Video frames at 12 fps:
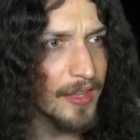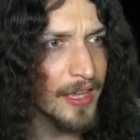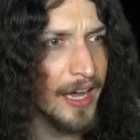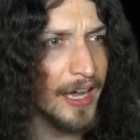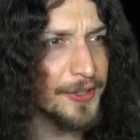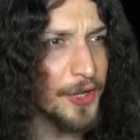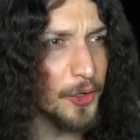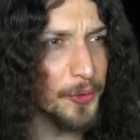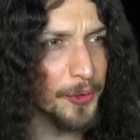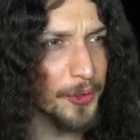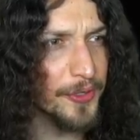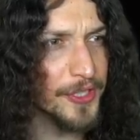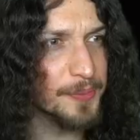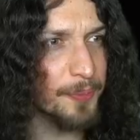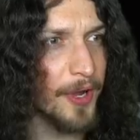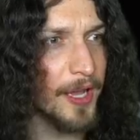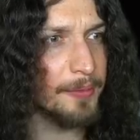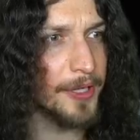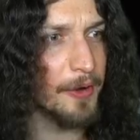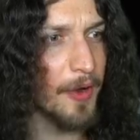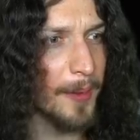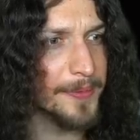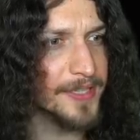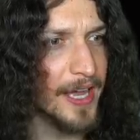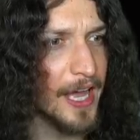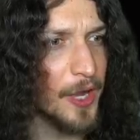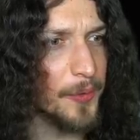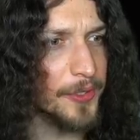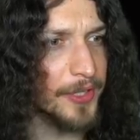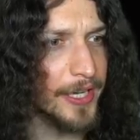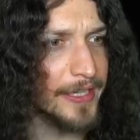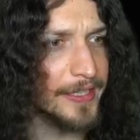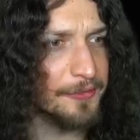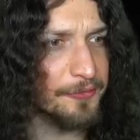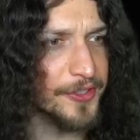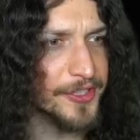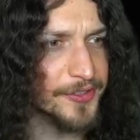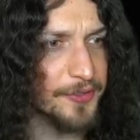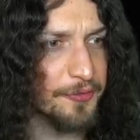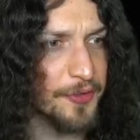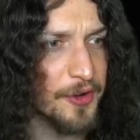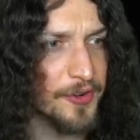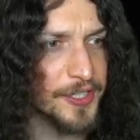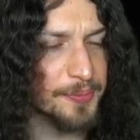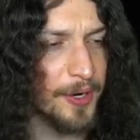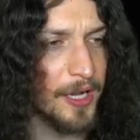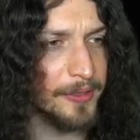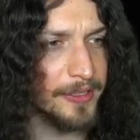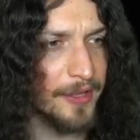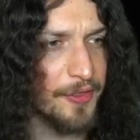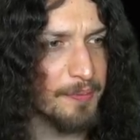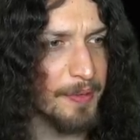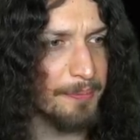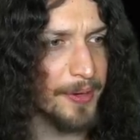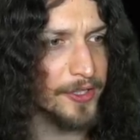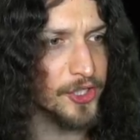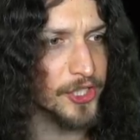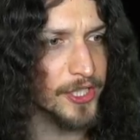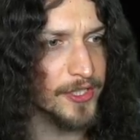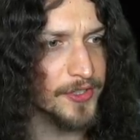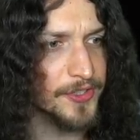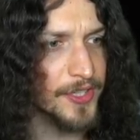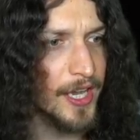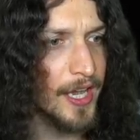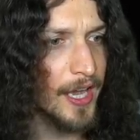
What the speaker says: no Luna's probably reptile related. Fist of Fury is probably nothing but punches.